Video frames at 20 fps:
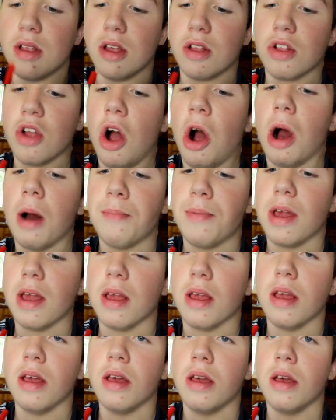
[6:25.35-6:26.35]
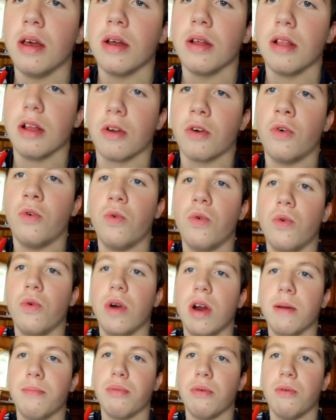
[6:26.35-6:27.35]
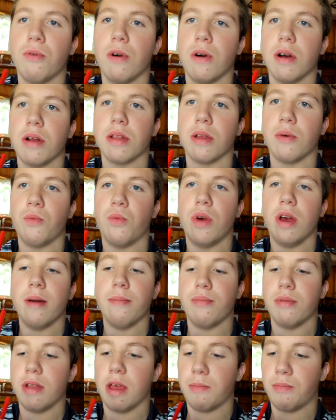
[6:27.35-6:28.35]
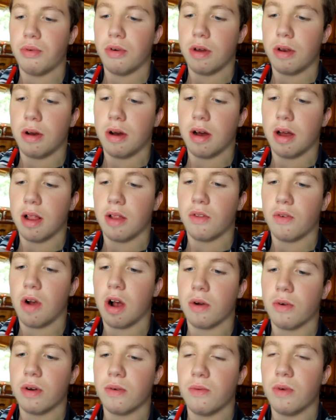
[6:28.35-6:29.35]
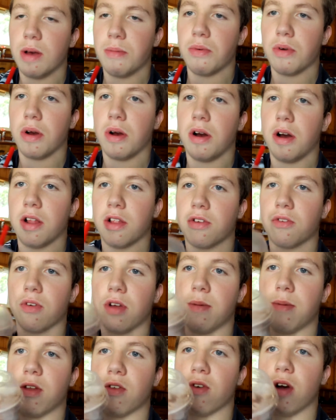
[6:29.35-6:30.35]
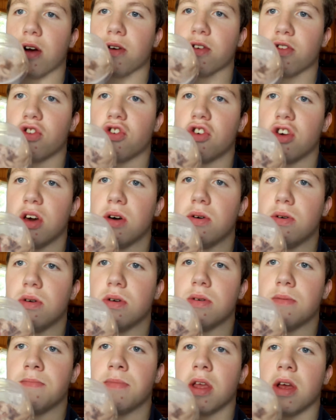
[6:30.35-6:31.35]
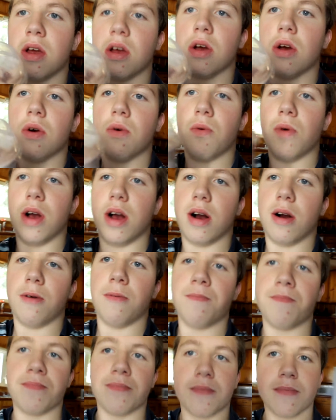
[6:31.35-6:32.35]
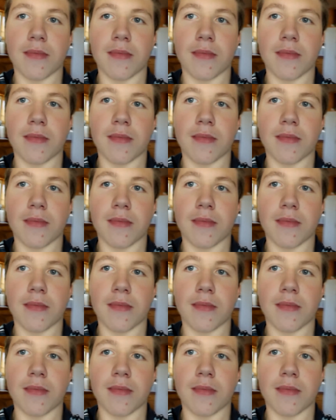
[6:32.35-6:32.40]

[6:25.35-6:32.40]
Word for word: a topping the Cool Whip or the whip they put on chocolate whip on creamy chocolate chill. Well,